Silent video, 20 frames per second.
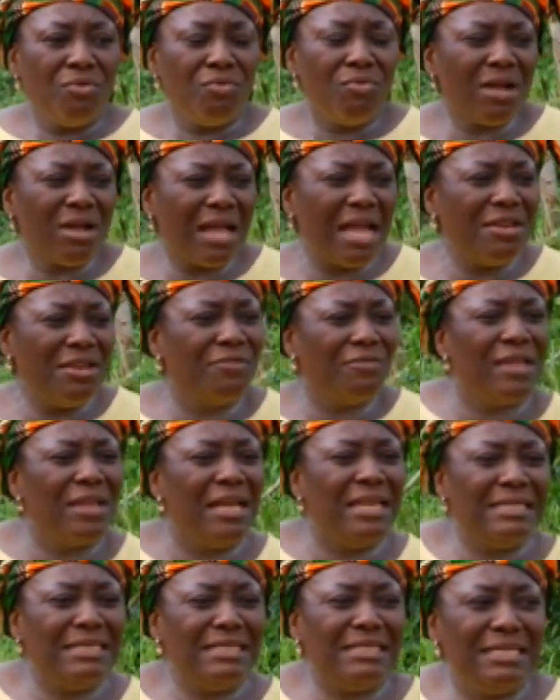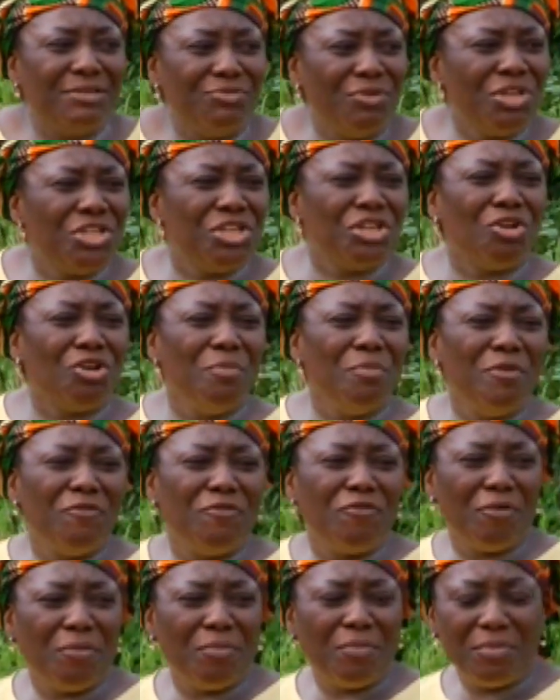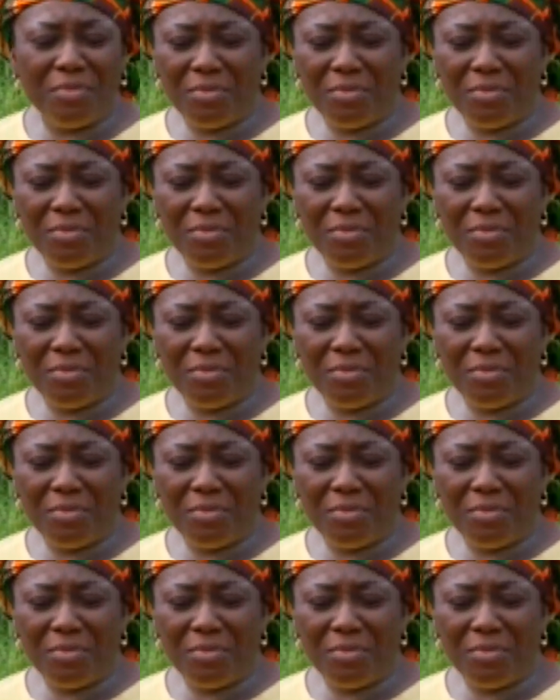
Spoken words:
What kind of girl is this? Where is she coming from?